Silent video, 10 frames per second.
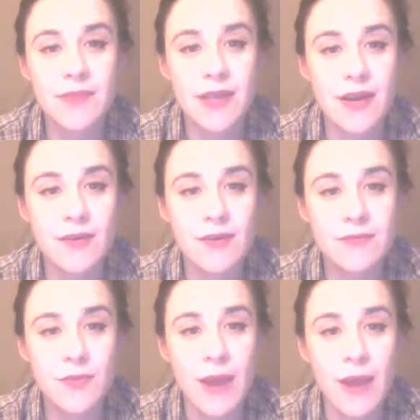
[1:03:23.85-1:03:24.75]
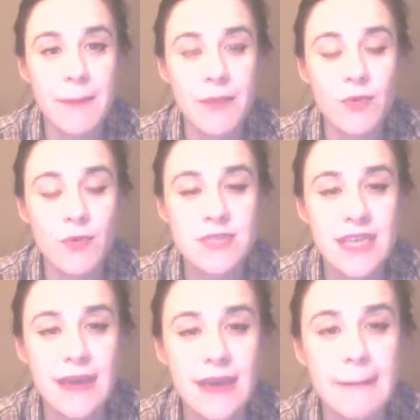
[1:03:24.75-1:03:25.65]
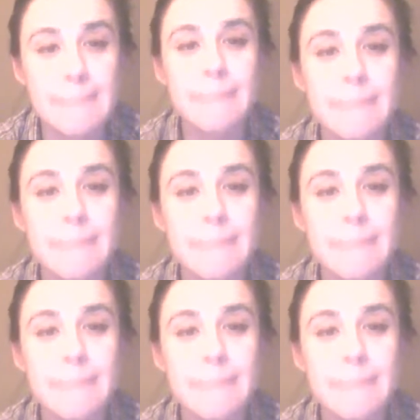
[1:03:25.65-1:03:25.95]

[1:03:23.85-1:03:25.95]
The right people will see it.